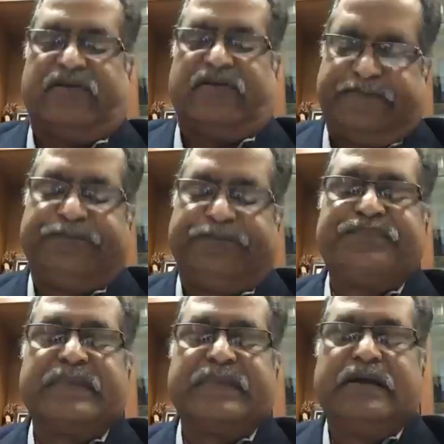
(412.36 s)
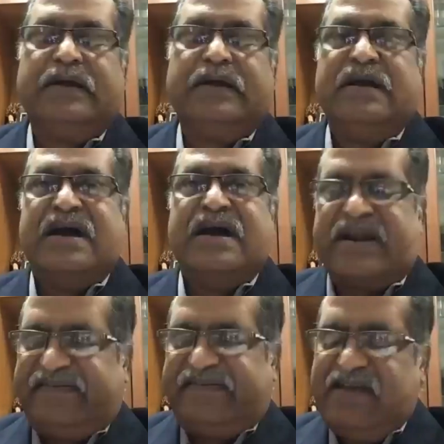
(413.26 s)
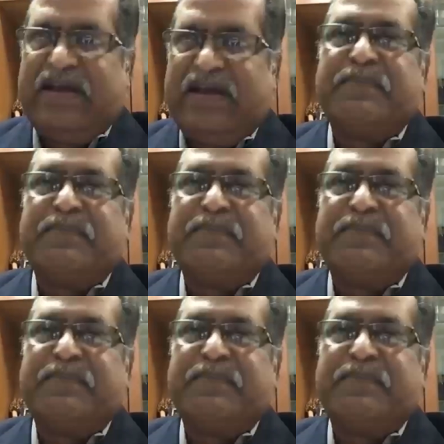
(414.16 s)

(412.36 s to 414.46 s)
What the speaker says: receiving messages and was